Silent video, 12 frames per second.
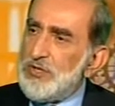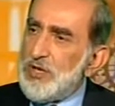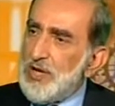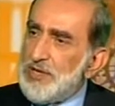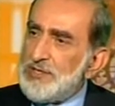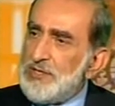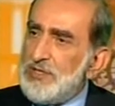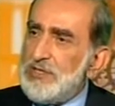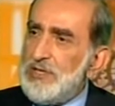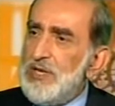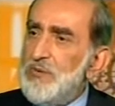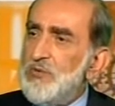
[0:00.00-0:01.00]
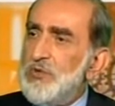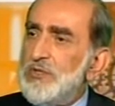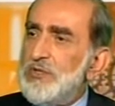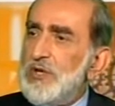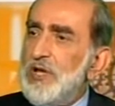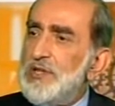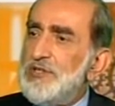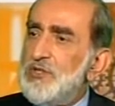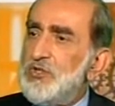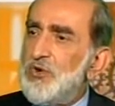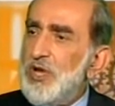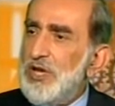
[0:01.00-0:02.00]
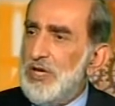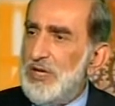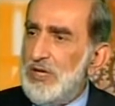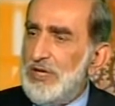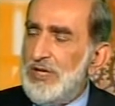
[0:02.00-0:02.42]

the Qazi, his name was Qazi Shuraih.